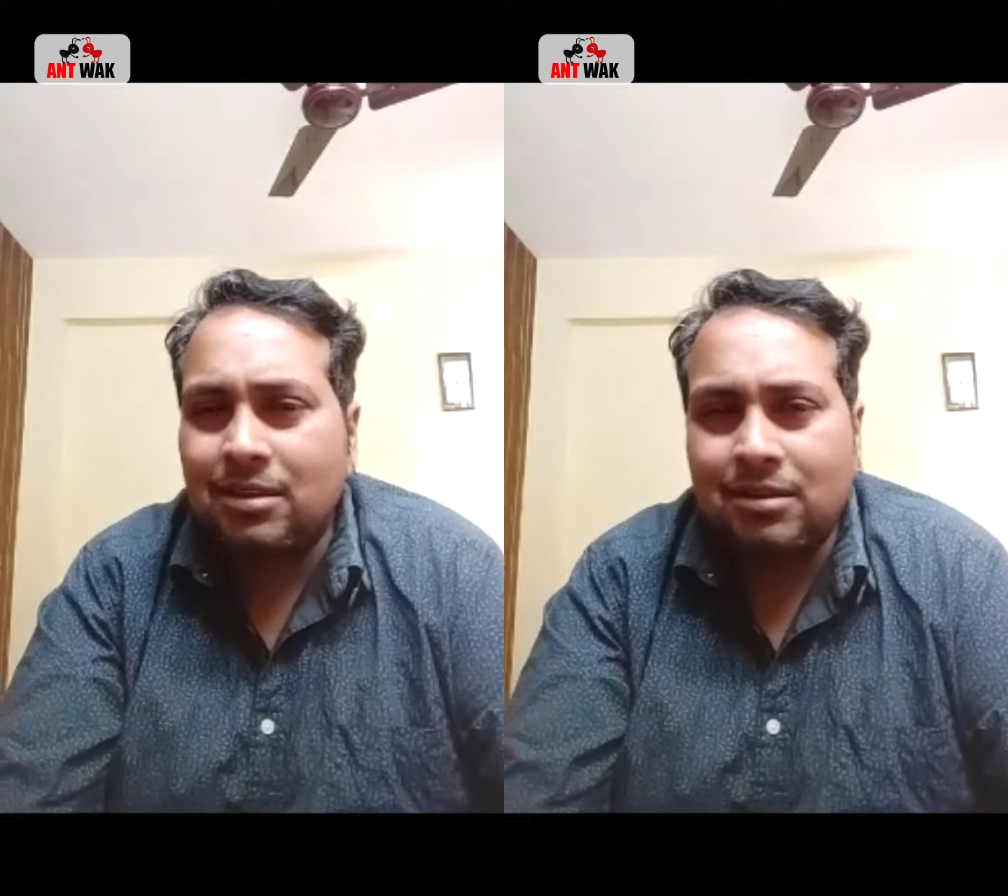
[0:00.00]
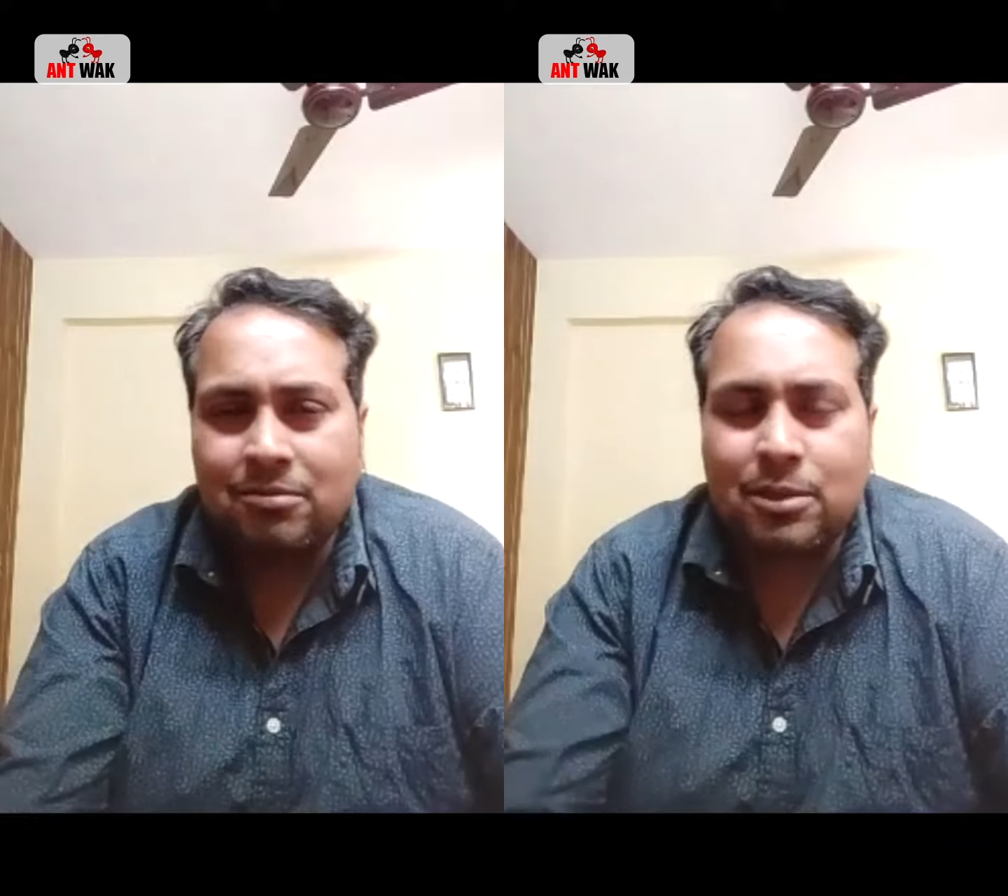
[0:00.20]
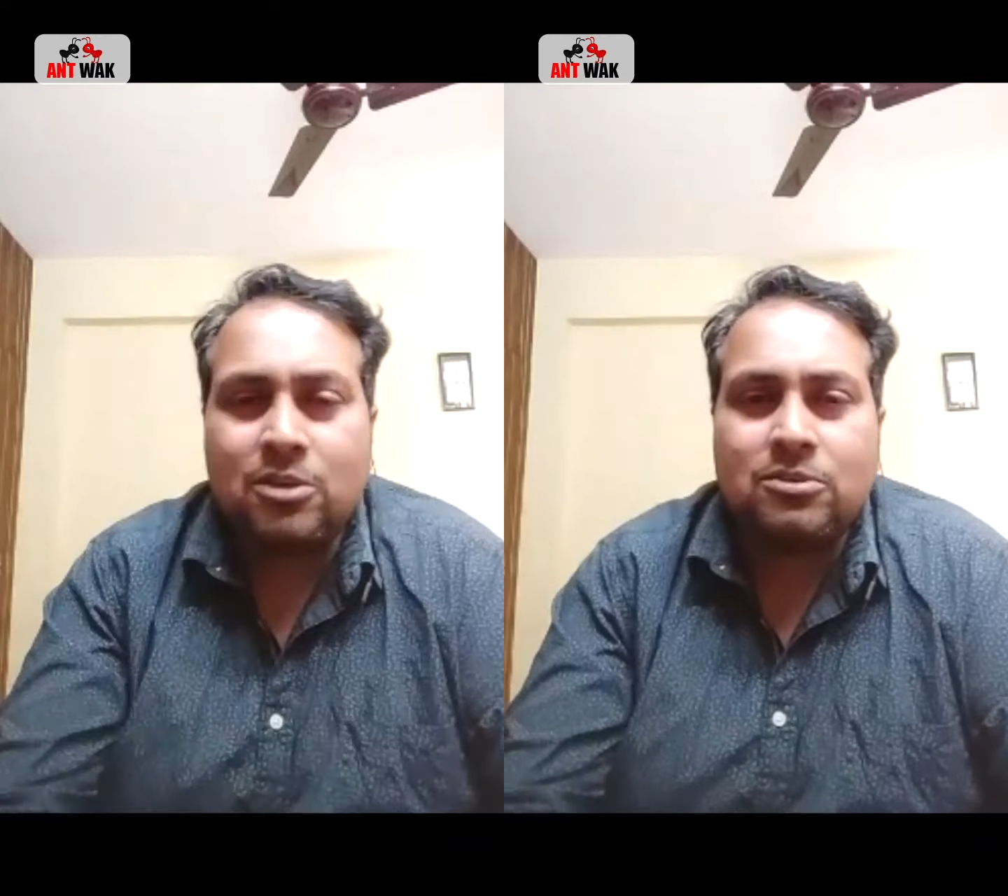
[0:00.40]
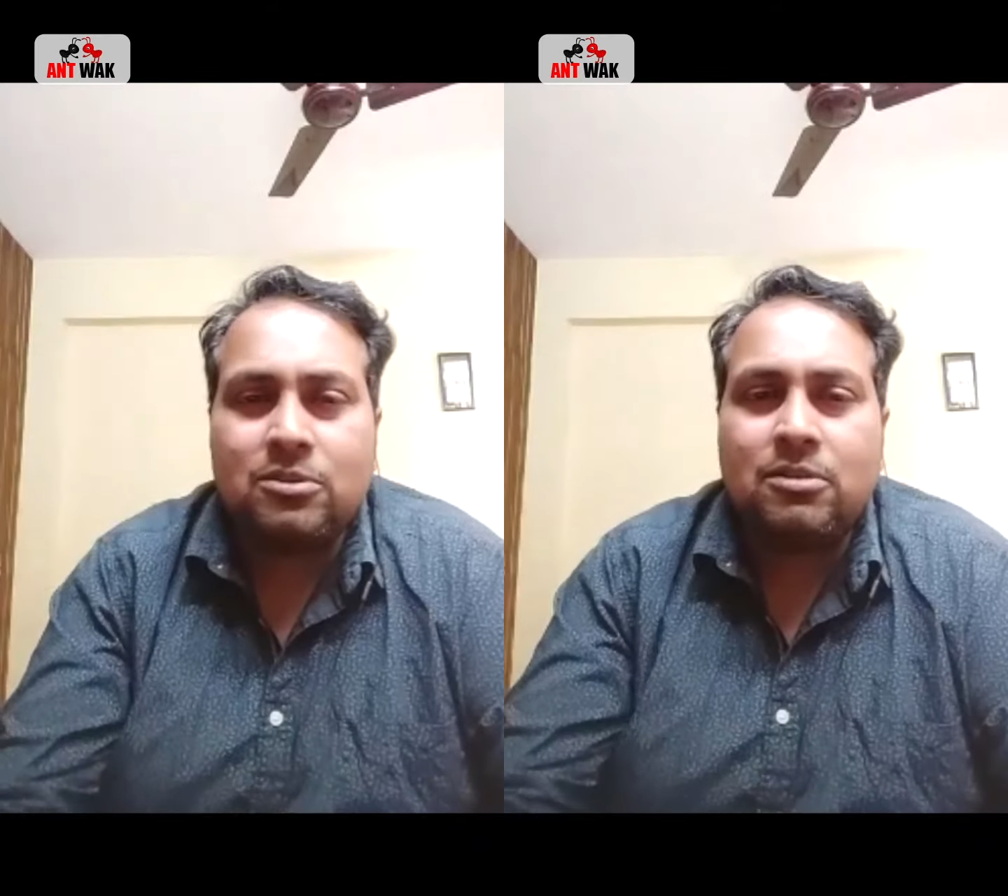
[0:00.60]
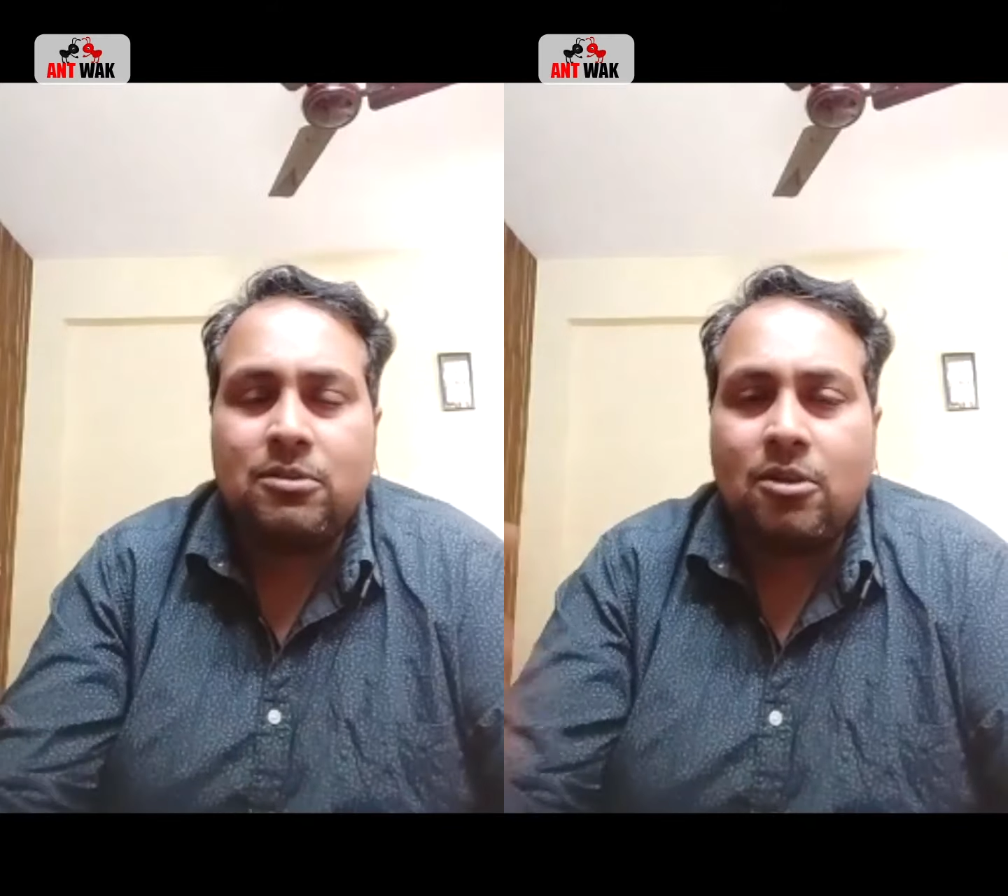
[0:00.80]
you because you
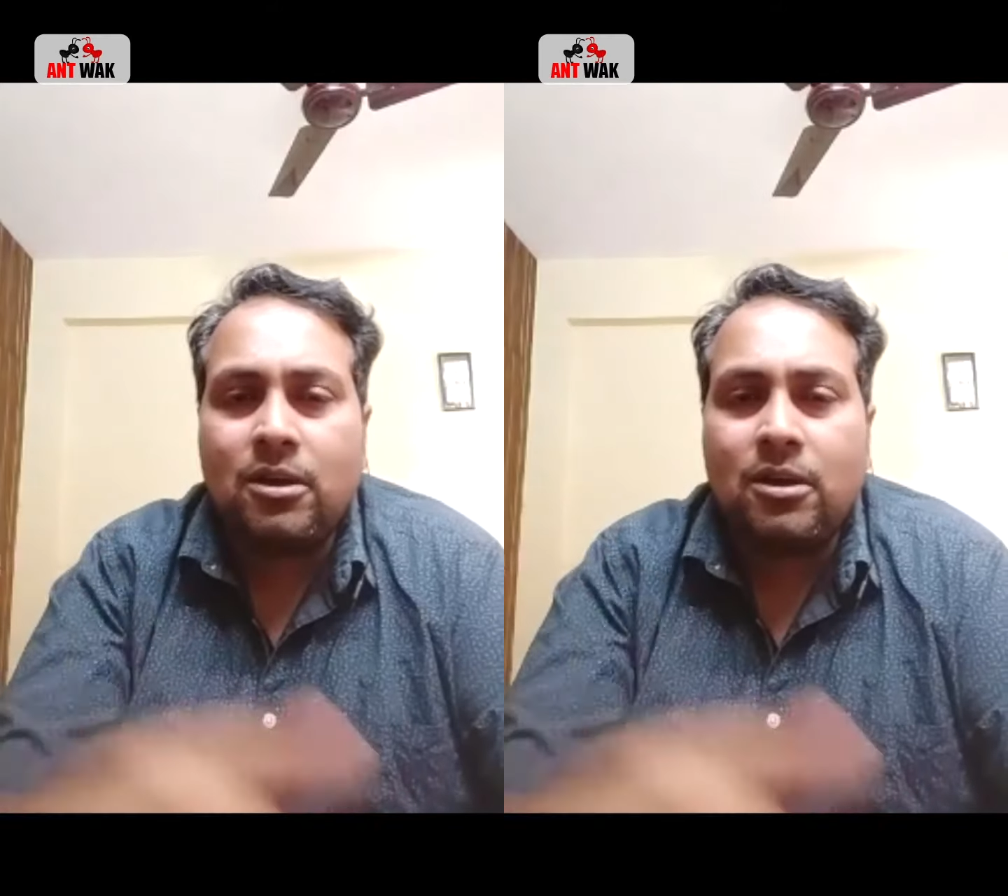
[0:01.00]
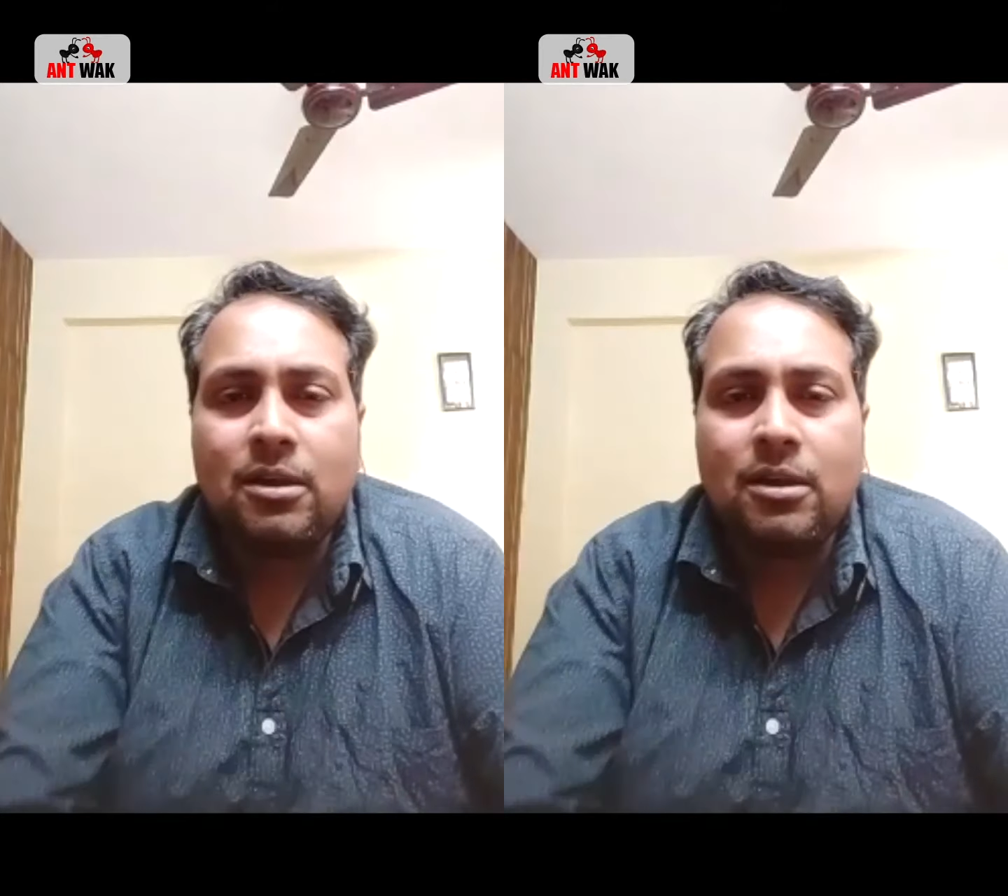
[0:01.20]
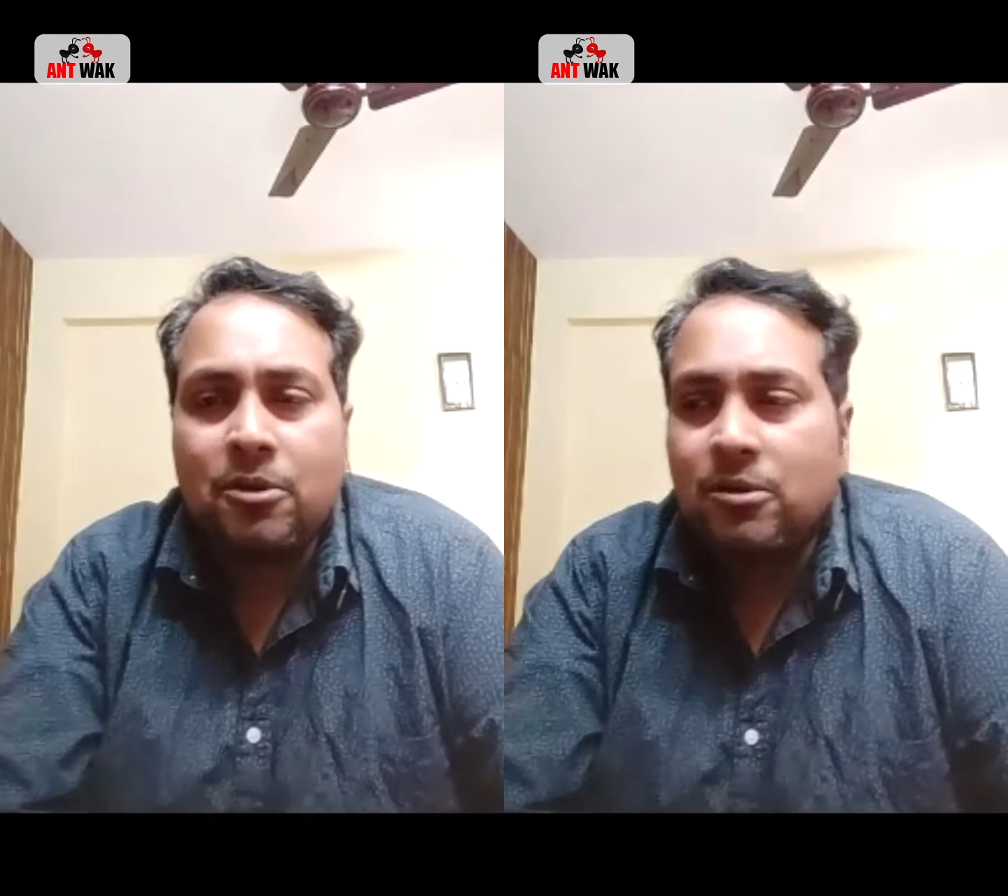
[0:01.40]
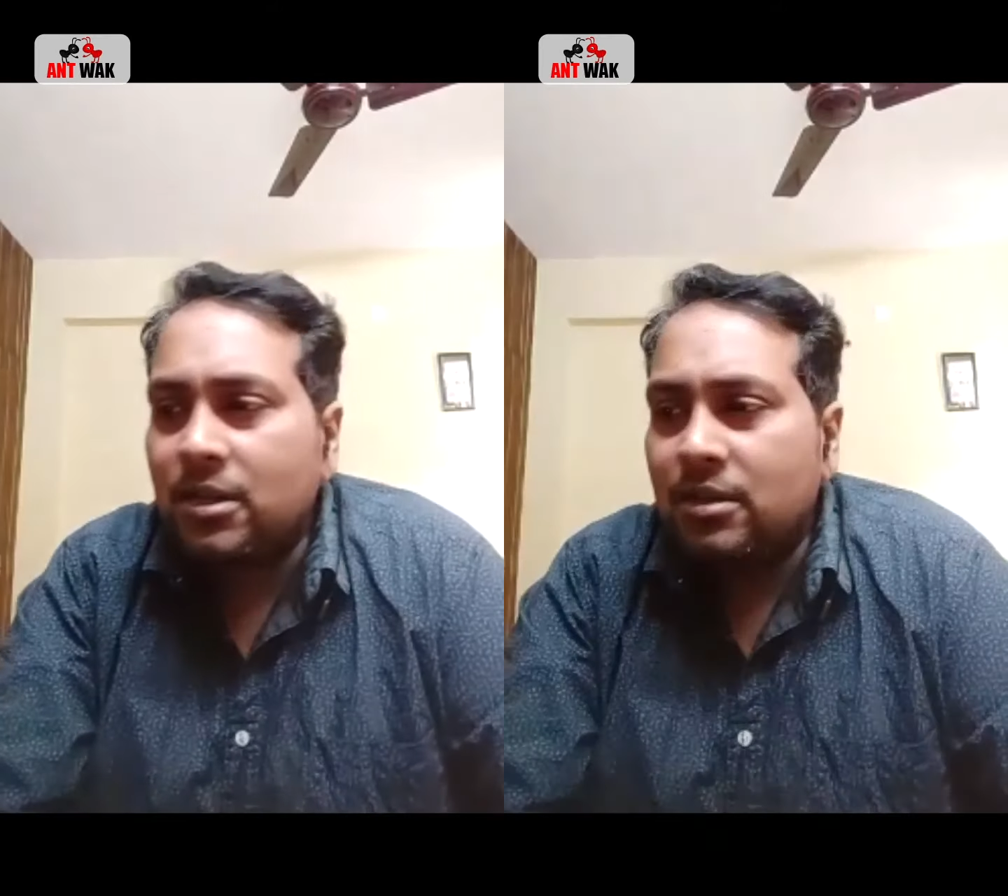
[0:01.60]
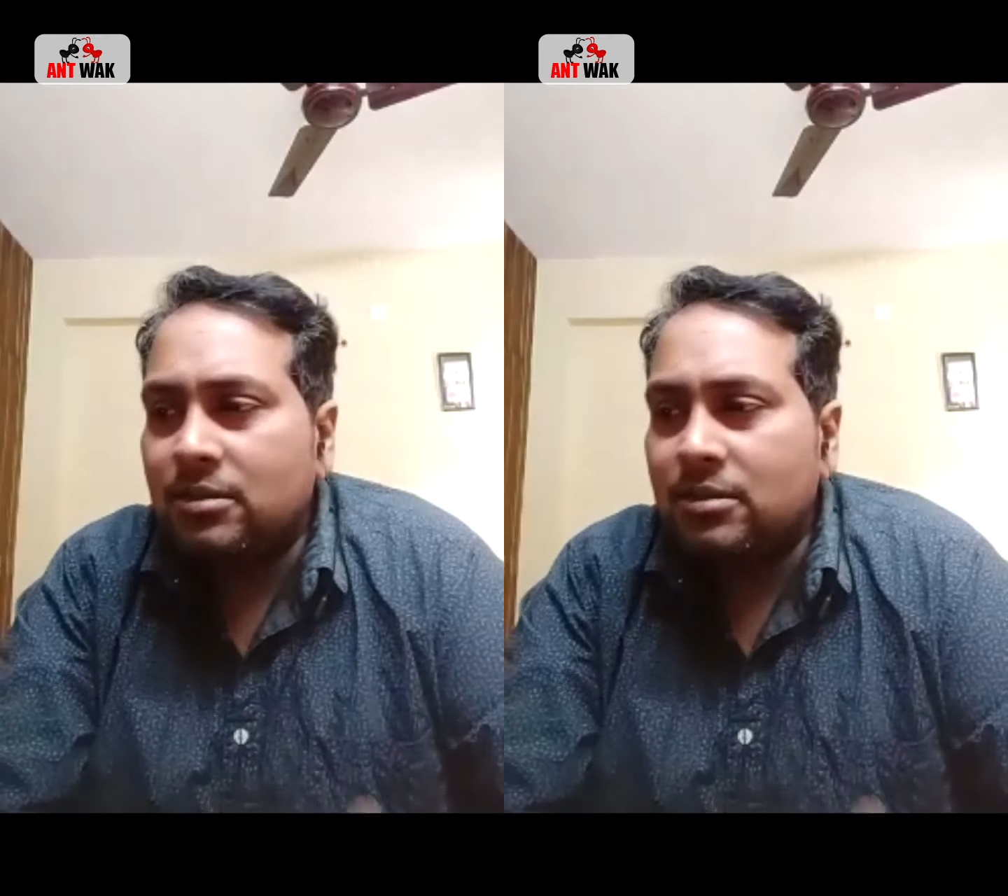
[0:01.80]
have talked about
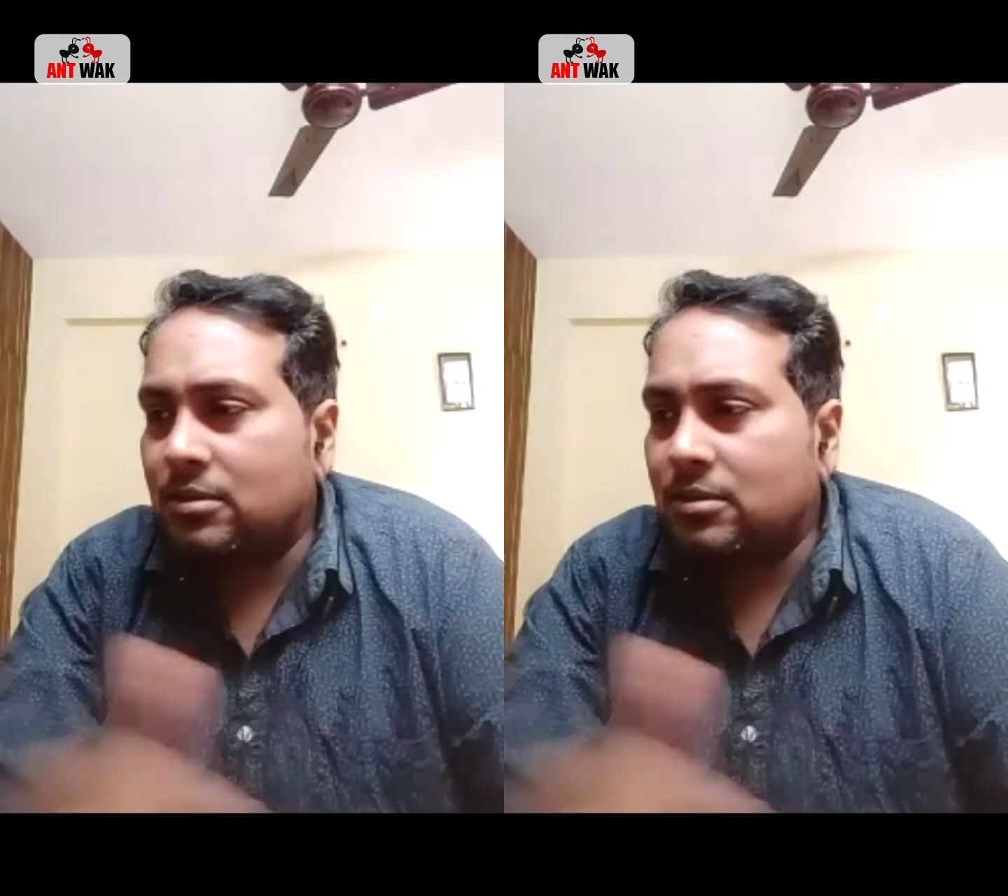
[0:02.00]
this,